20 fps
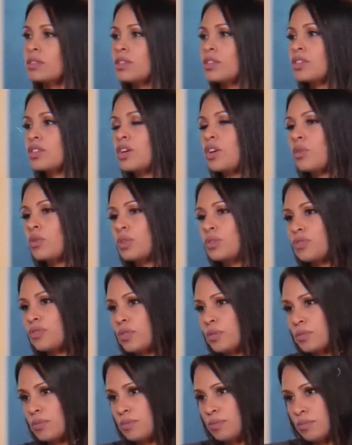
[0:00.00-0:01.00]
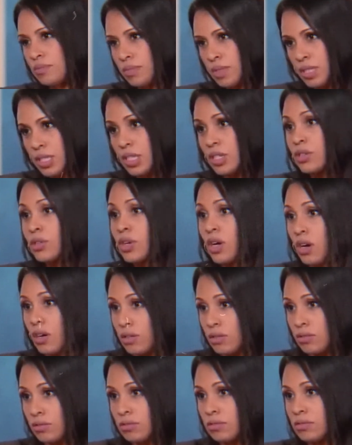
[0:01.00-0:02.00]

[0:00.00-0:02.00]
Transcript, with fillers: You're going from zero,